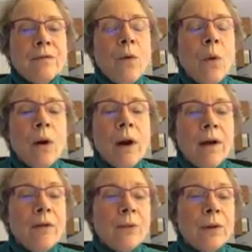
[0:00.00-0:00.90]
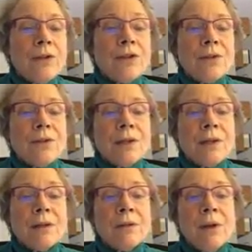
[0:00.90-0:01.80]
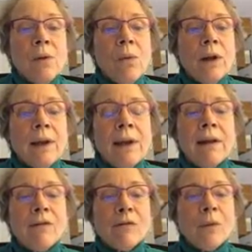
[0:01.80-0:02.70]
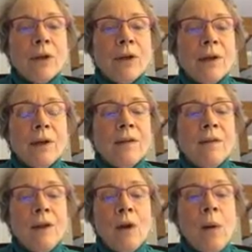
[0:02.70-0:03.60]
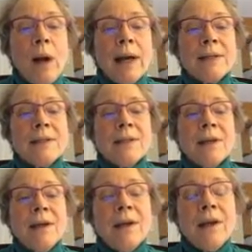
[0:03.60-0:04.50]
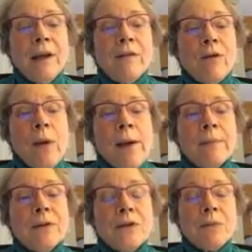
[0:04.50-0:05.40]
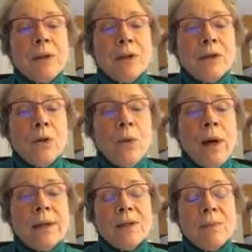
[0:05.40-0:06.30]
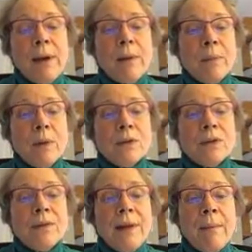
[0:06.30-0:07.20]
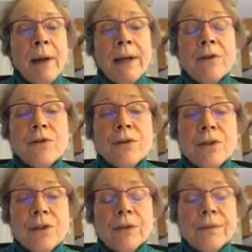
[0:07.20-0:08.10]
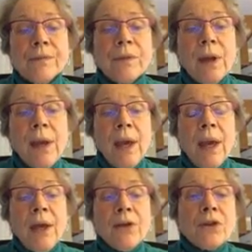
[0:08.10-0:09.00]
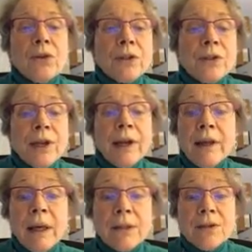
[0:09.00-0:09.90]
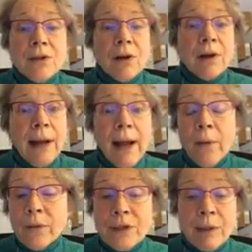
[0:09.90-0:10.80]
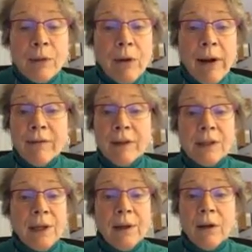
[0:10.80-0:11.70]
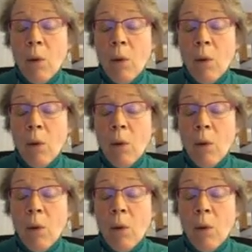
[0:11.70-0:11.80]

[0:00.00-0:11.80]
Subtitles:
4 other regions, including one in California in the U.S. If you happen to be a U.S.-bound person, that might interest you. So the study started out with demographic data,